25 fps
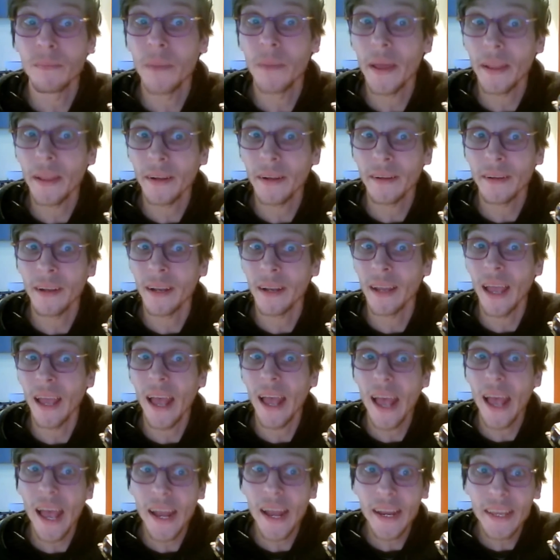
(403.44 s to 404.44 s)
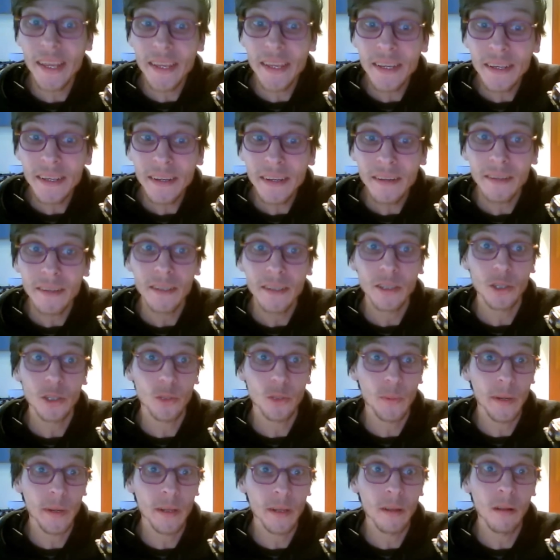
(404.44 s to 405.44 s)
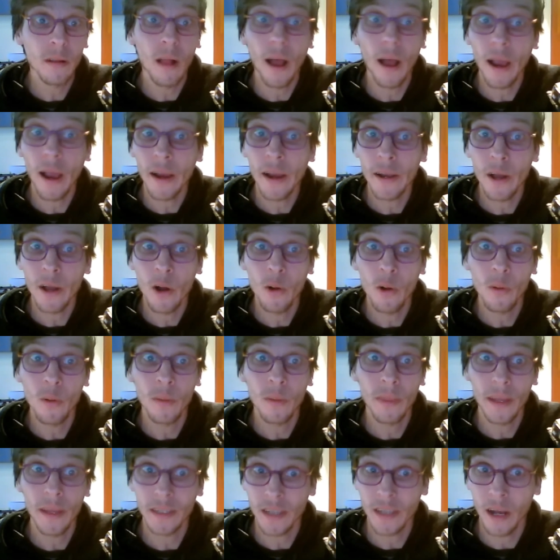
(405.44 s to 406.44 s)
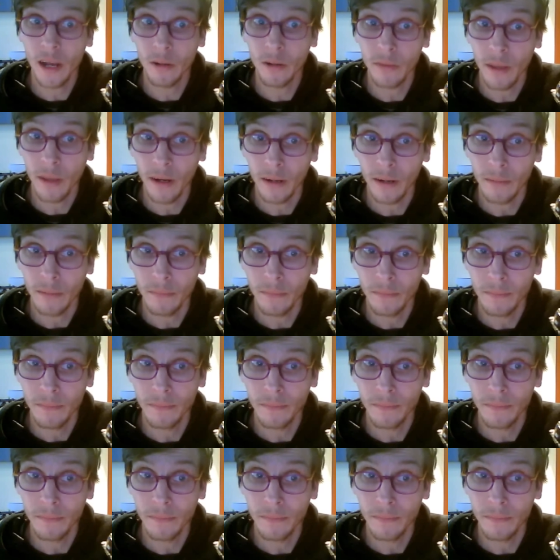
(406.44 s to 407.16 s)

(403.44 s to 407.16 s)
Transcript: better than any swindle I know that's out there.